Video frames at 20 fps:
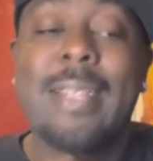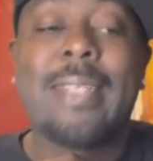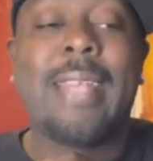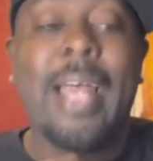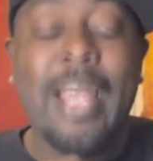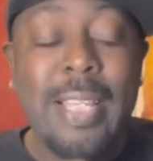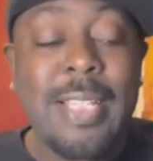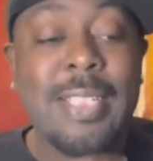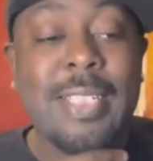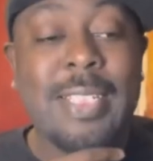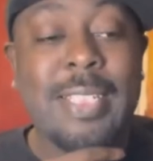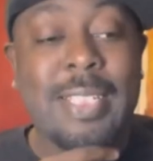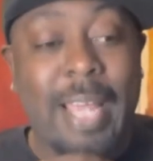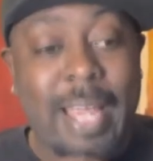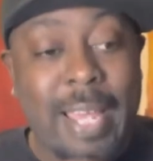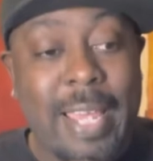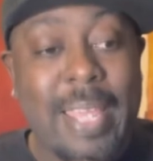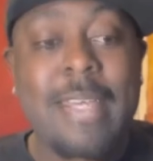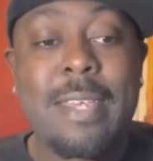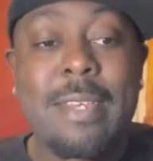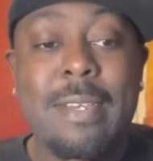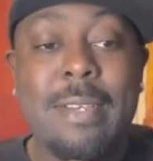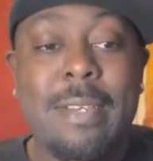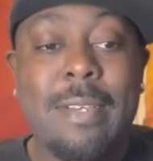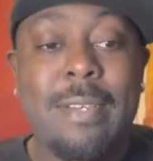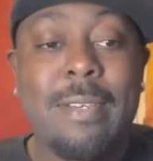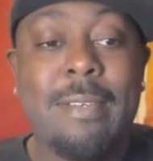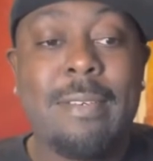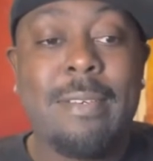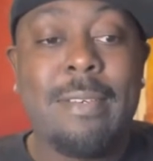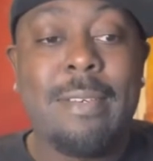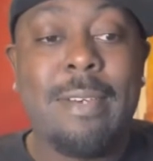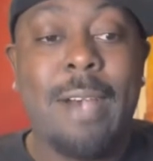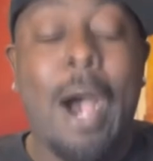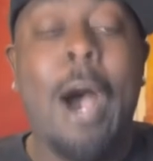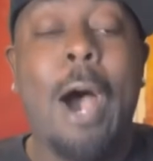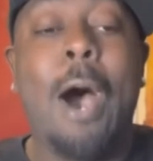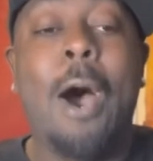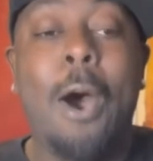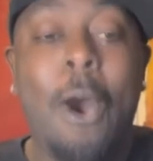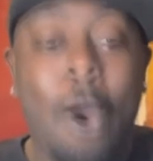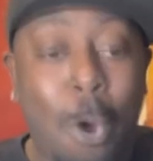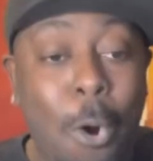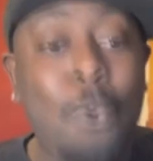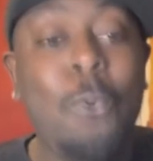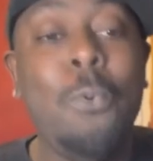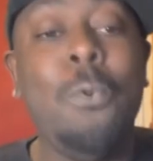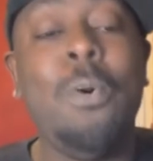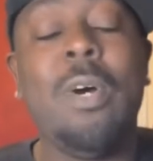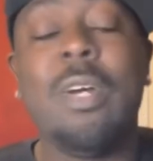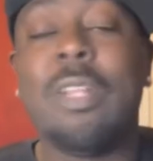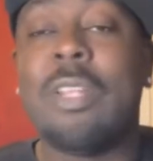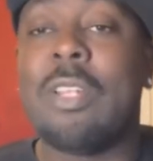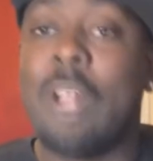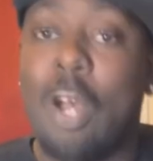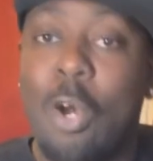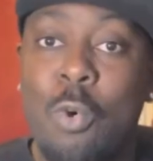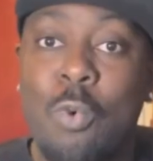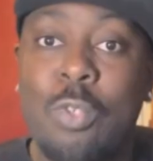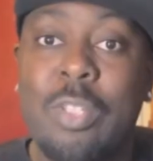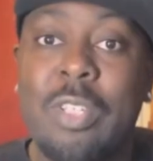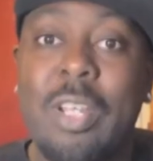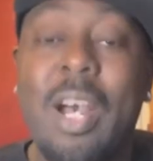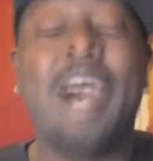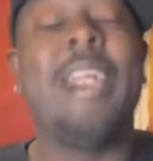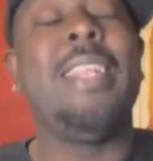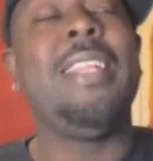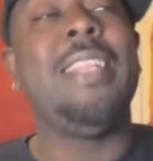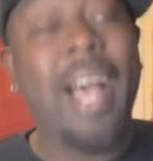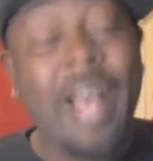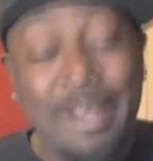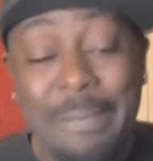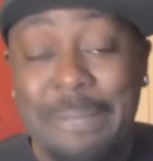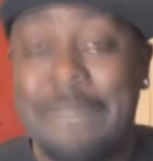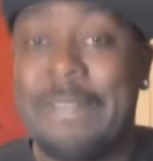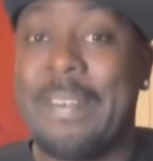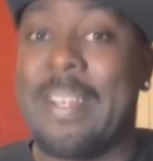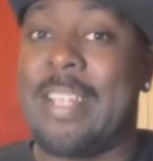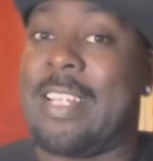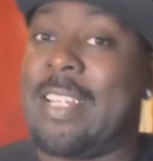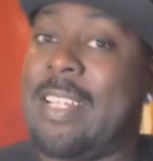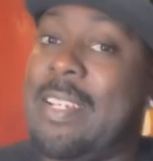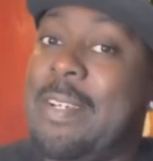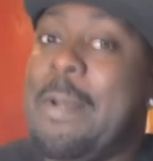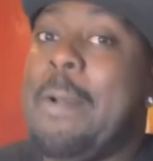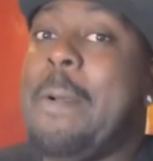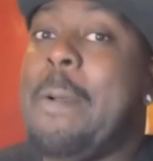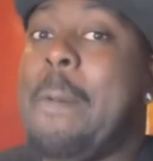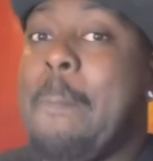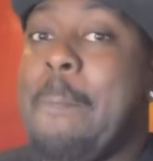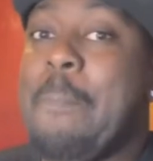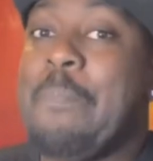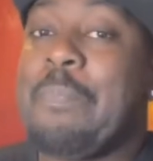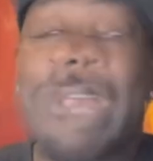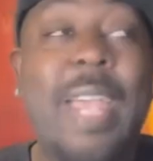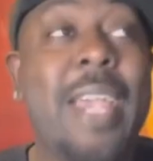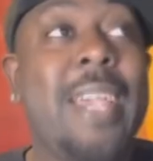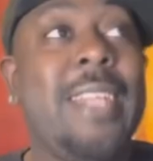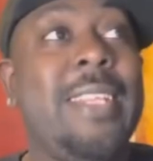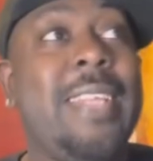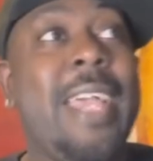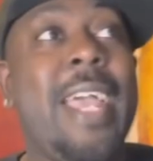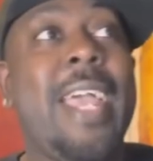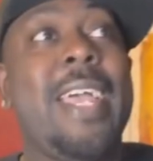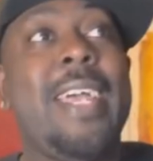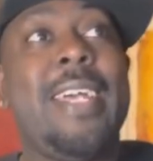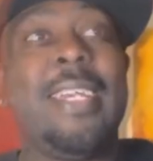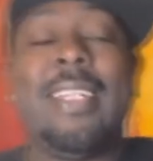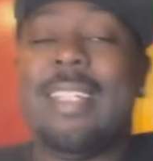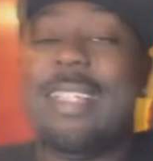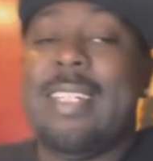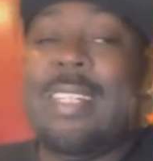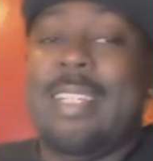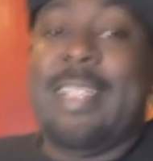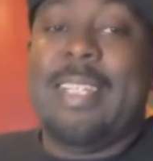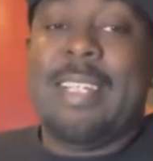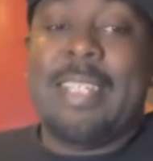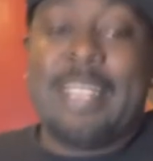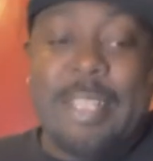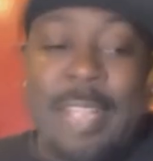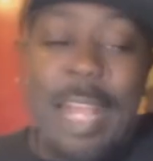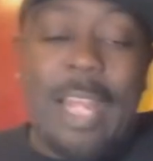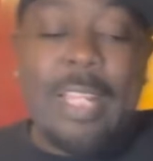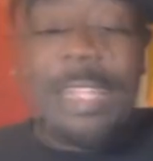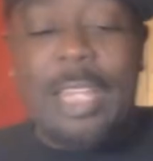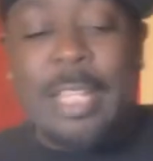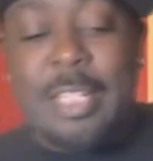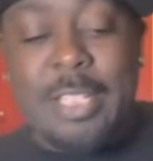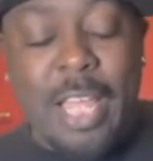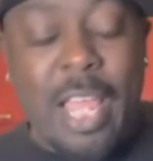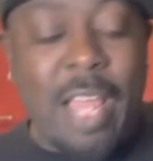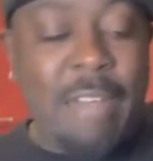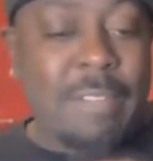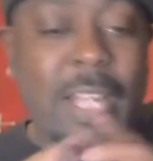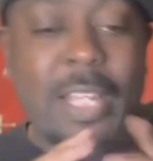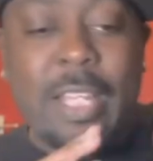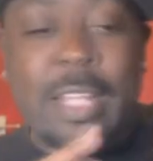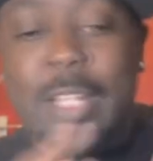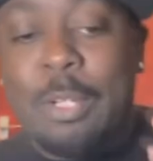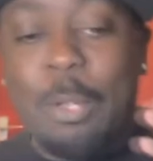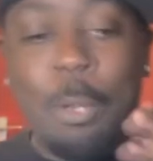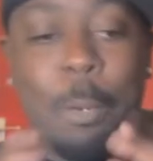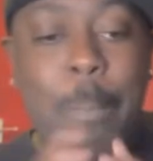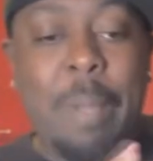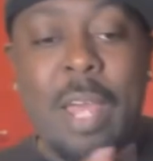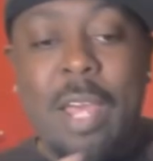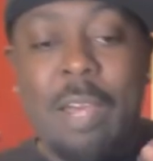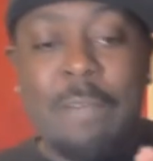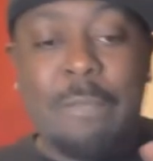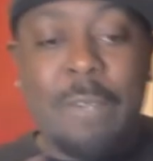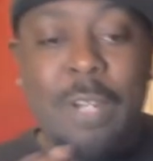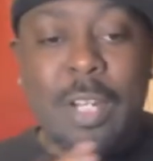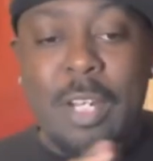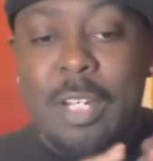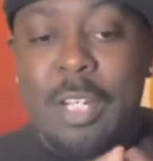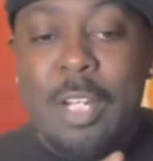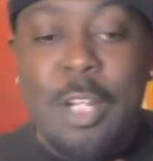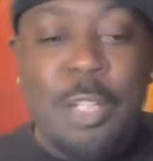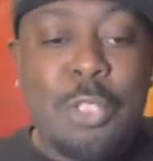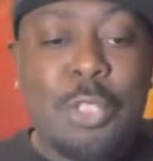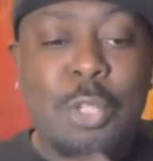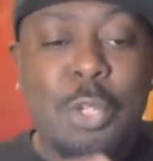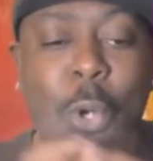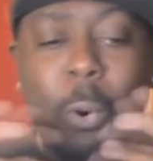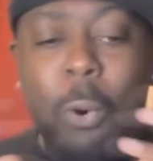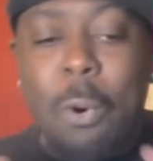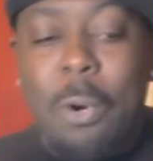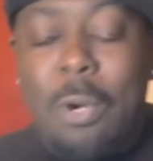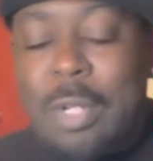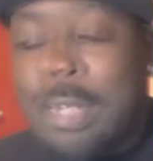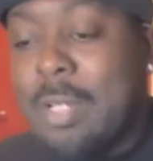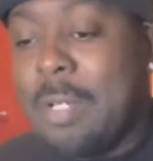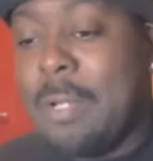They say a whole load of nothing. They're there. Like, they have like a little bit of a talk.